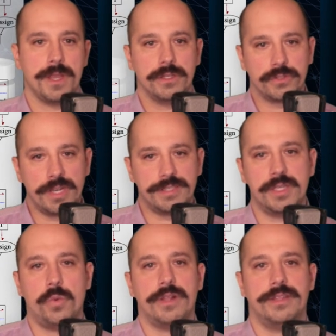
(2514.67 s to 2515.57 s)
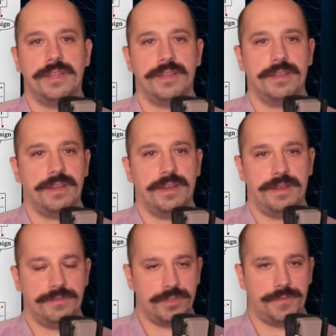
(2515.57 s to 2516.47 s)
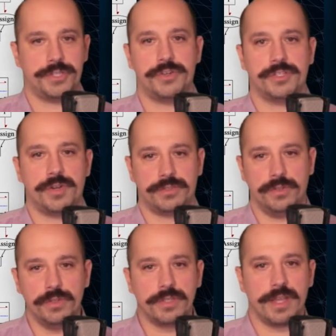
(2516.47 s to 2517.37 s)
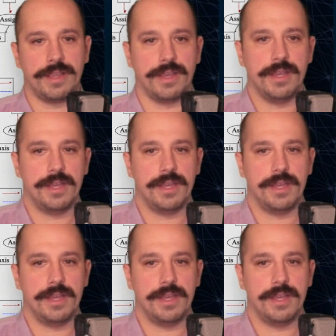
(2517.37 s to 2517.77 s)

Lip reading: So let's see what the derivation extractor look like.